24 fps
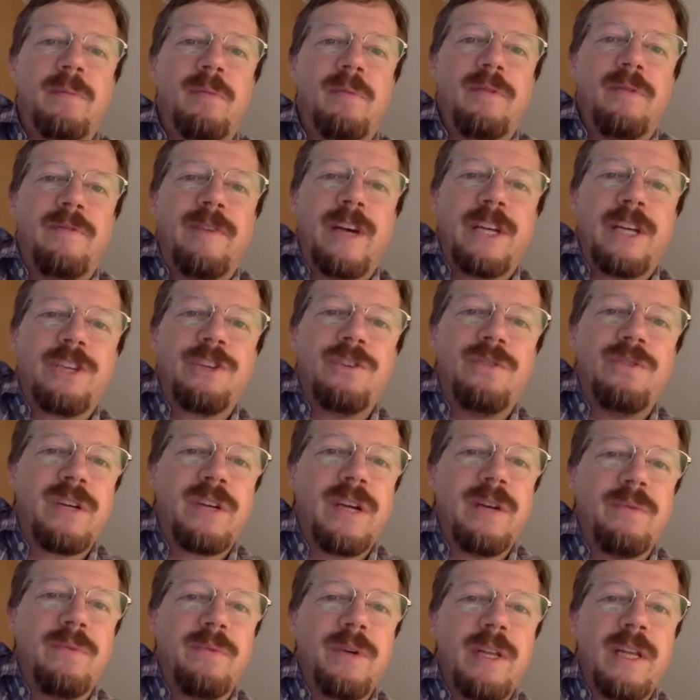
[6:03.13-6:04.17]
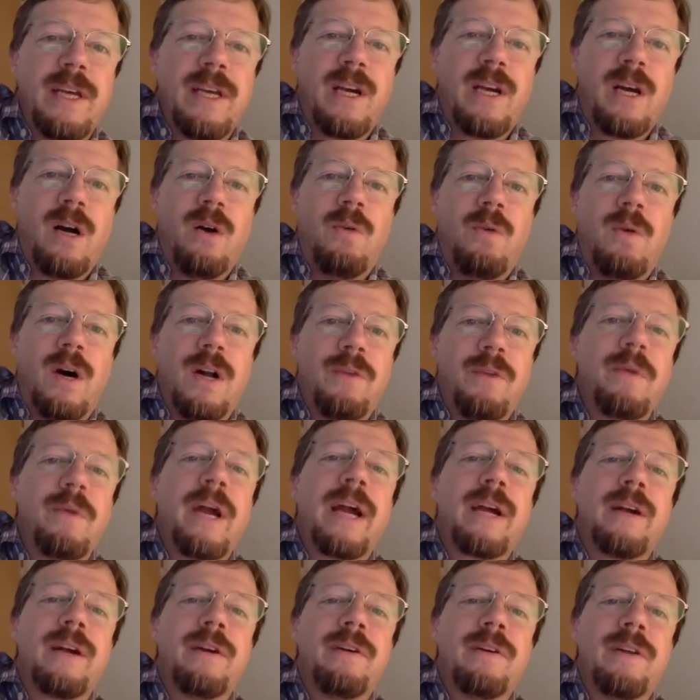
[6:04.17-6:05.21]
professional can really go on
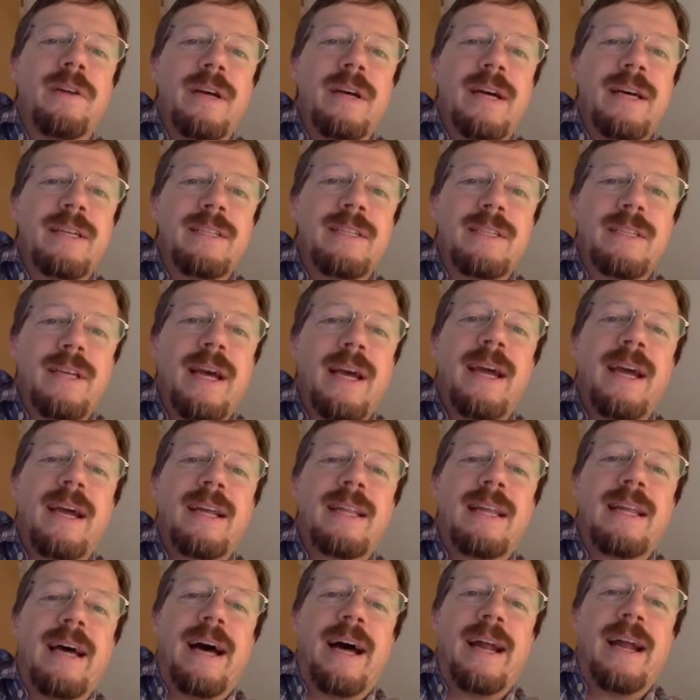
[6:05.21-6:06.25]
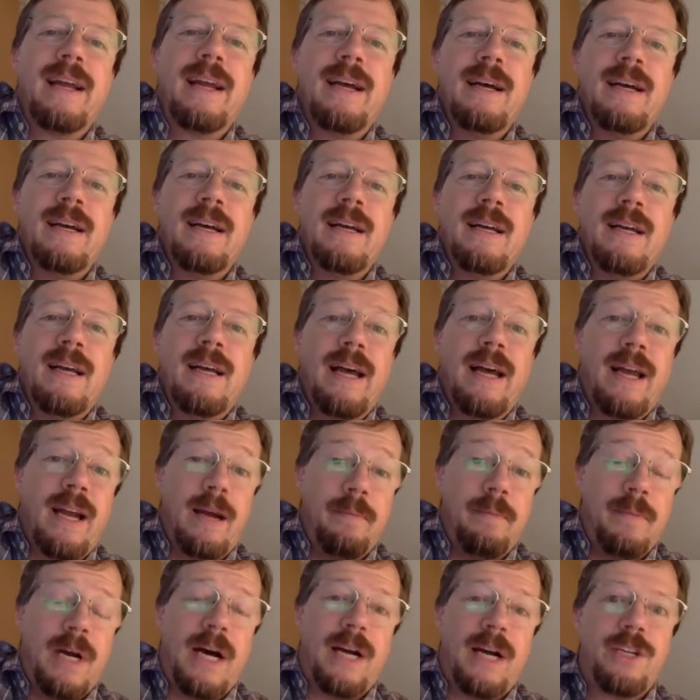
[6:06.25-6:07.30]
record as saying that. And
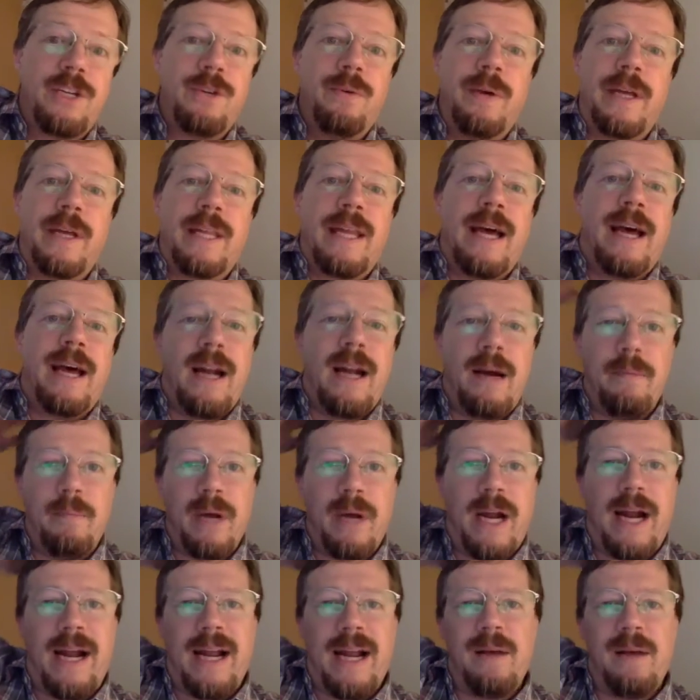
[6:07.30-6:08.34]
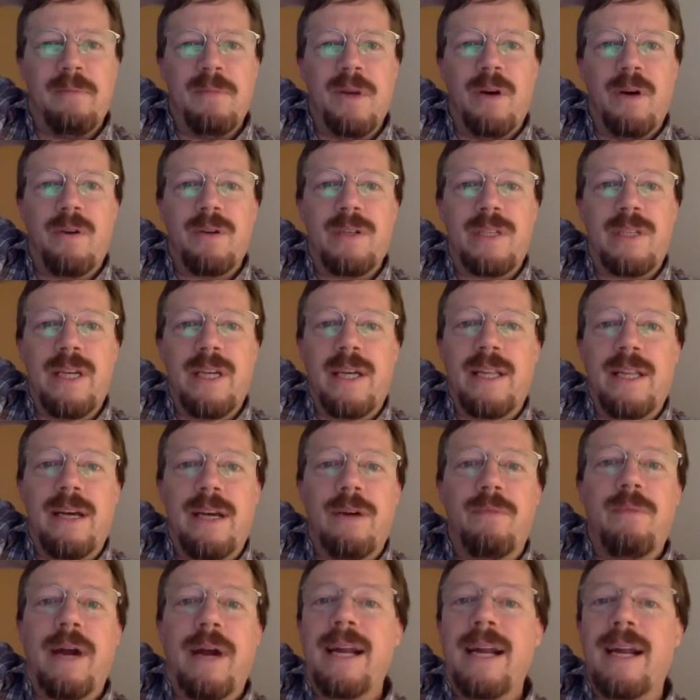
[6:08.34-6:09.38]
I'm not doing that. But I am noticing that
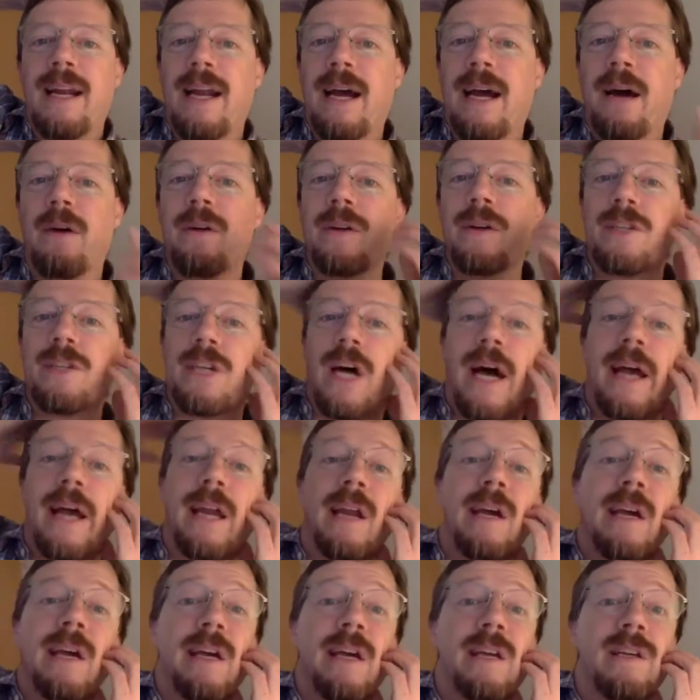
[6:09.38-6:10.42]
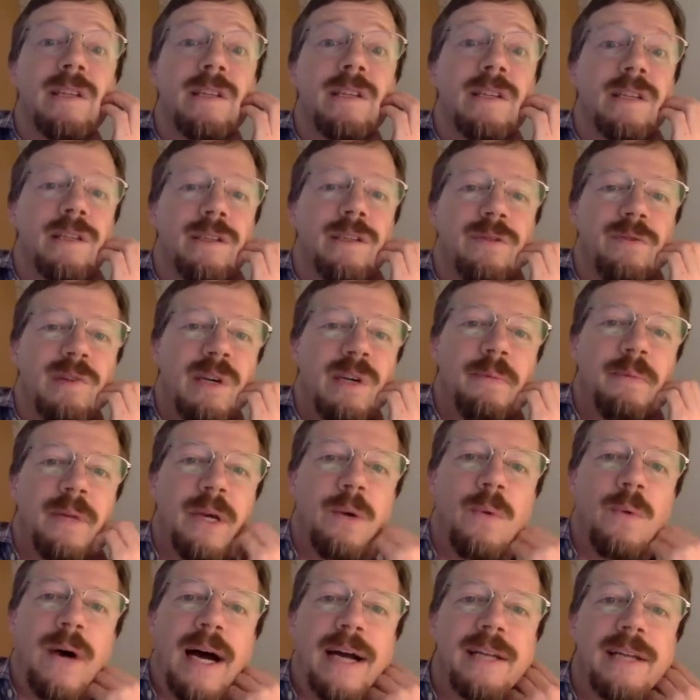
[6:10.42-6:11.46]
right now in China, it is extremely
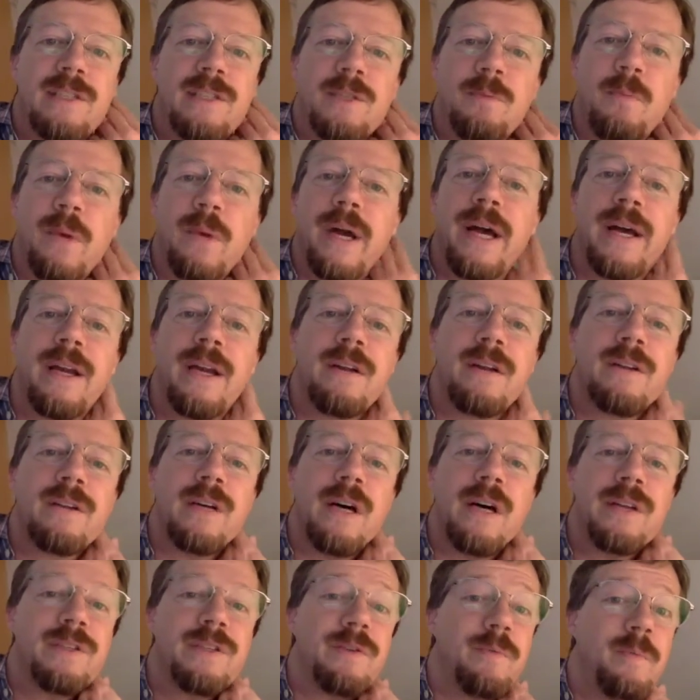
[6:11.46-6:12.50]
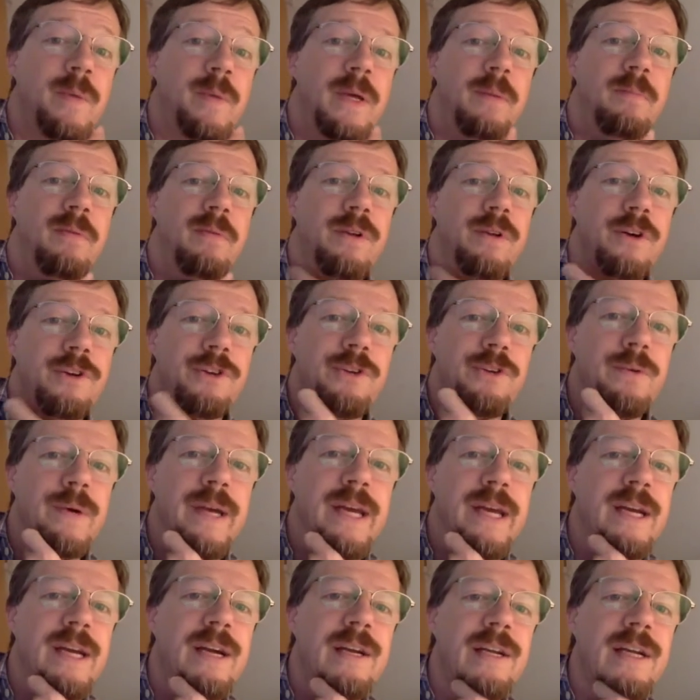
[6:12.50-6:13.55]
widespread and tons of people are
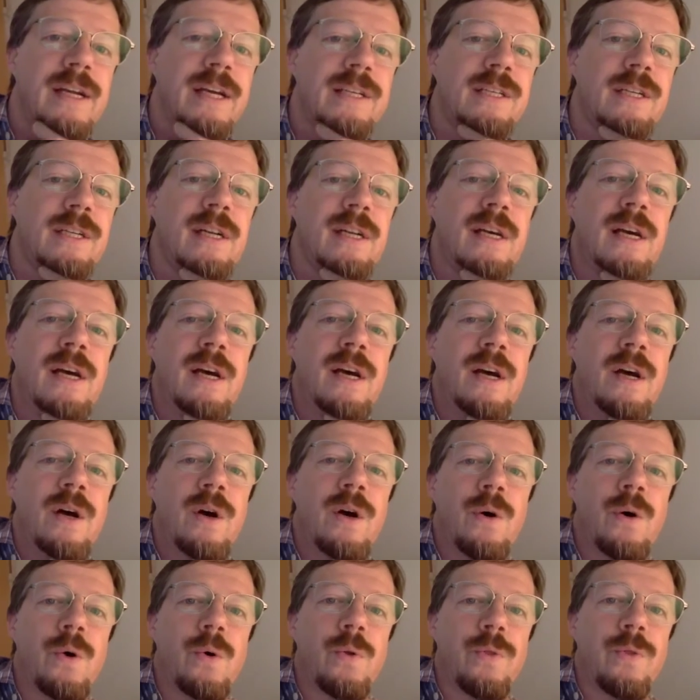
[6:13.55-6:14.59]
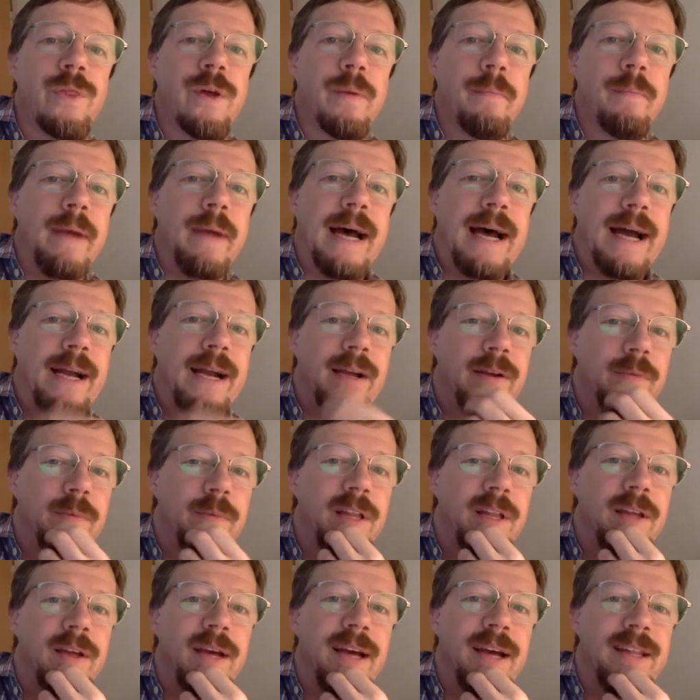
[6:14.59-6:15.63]
doing it. It doesn't hold them back
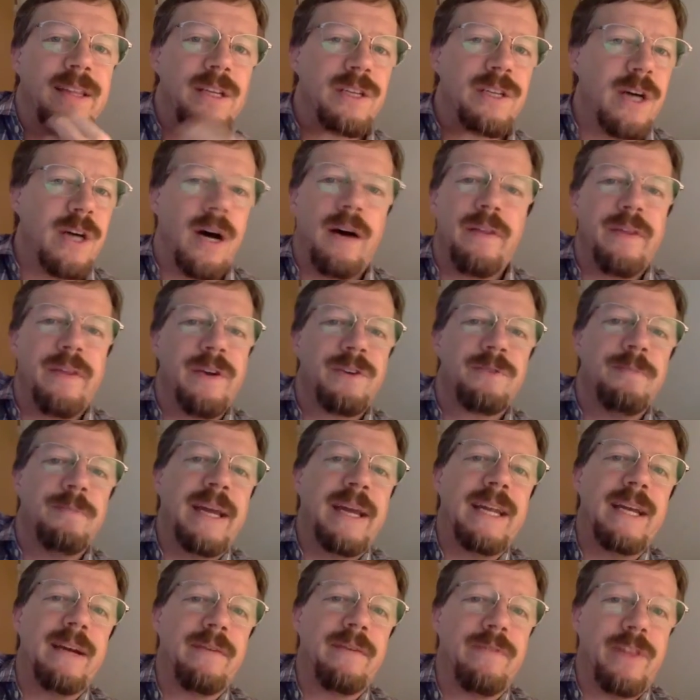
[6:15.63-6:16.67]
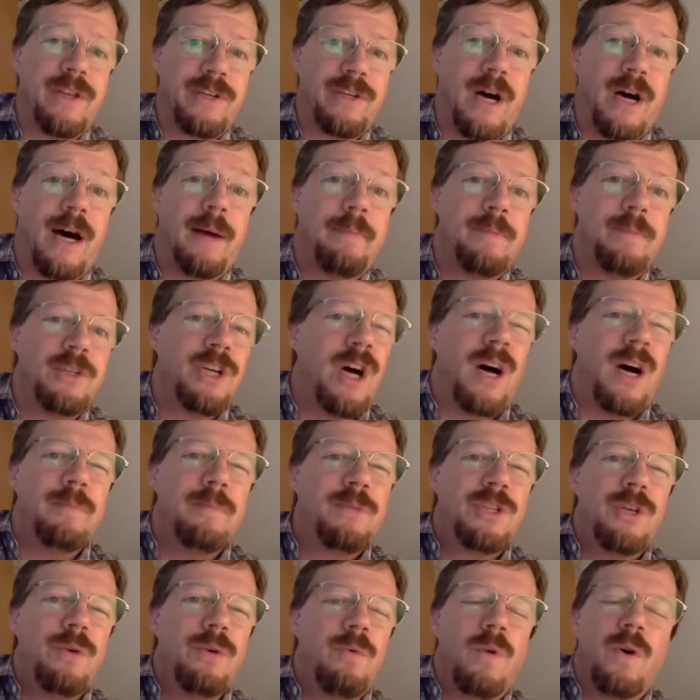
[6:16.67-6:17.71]
really. At the top, there's many of the top
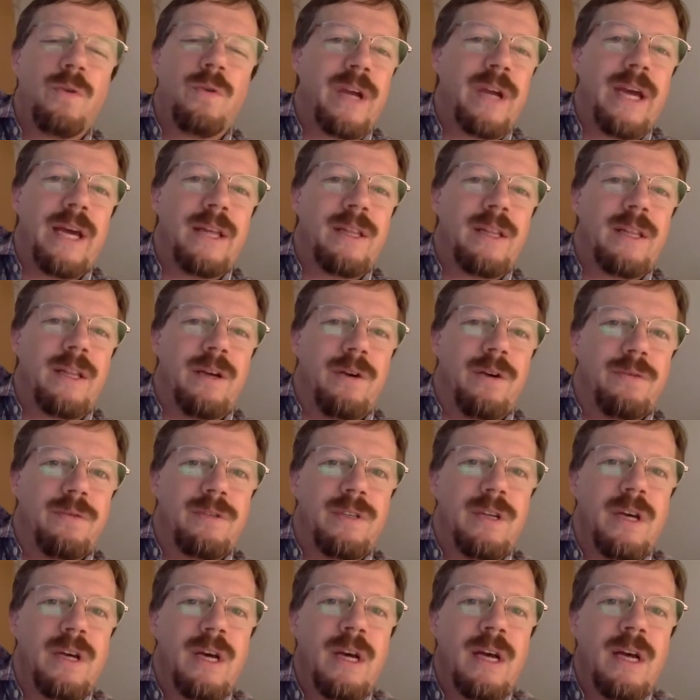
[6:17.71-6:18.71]
jobs you won't get those,